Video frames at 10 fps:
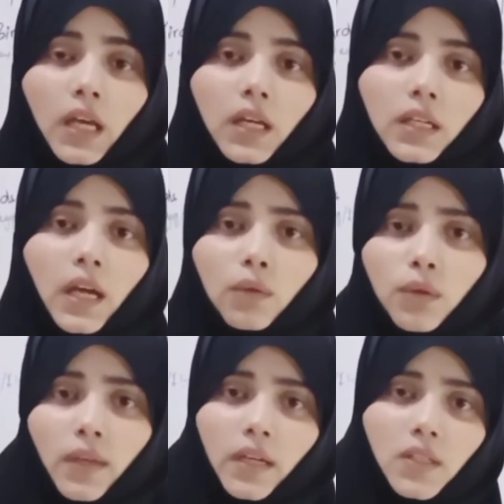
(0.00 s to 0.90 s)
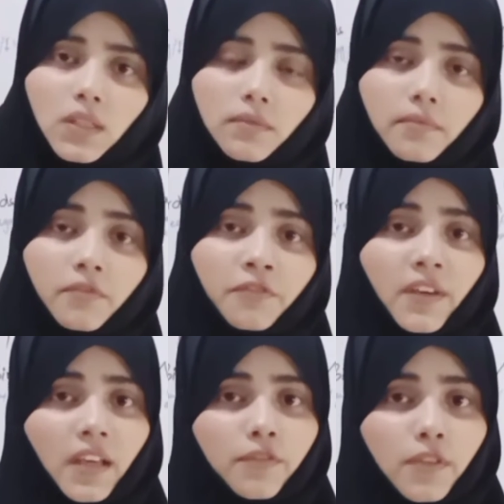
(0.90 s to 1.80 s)
Now look at
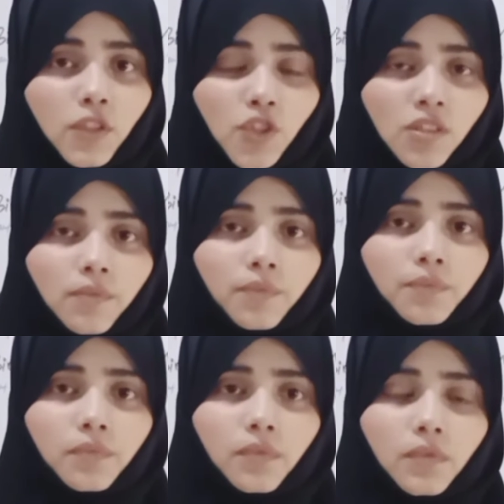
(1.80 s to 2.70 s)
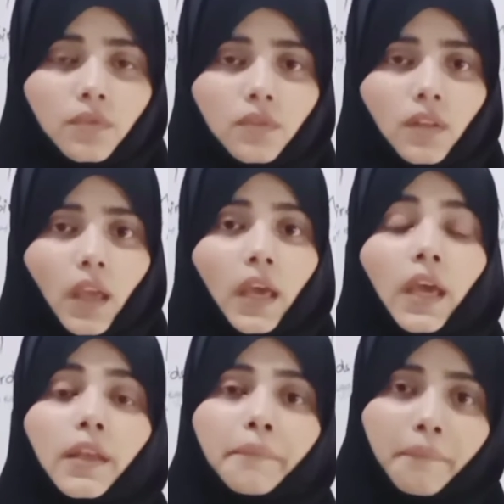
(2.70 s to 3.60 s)
whalefish
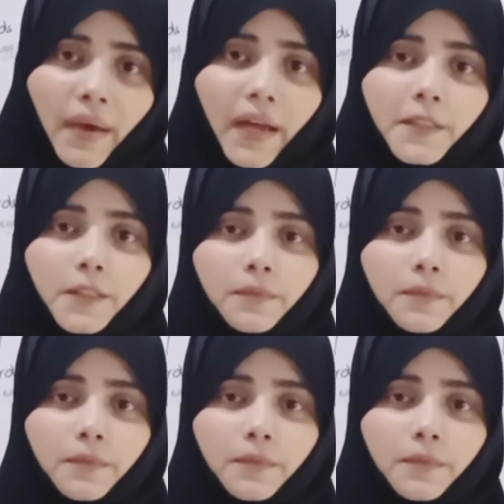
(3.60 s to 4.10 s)
and bat.